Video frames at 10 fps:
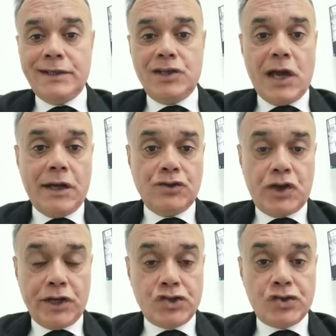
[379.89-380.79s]

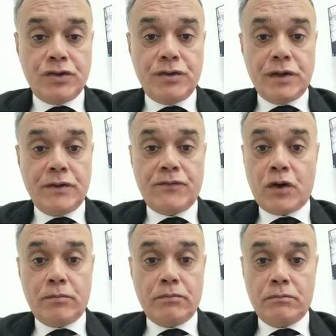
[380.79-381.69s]
dehydration
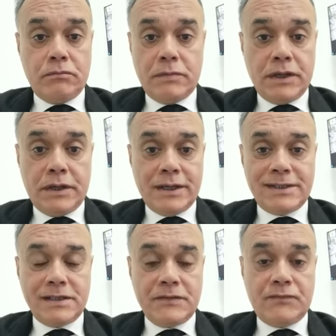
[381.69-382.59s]
from
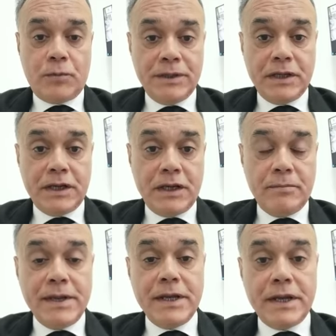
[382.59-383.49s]
excessive vomiting in
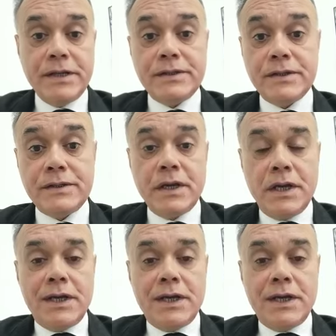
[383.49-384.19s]
many cases,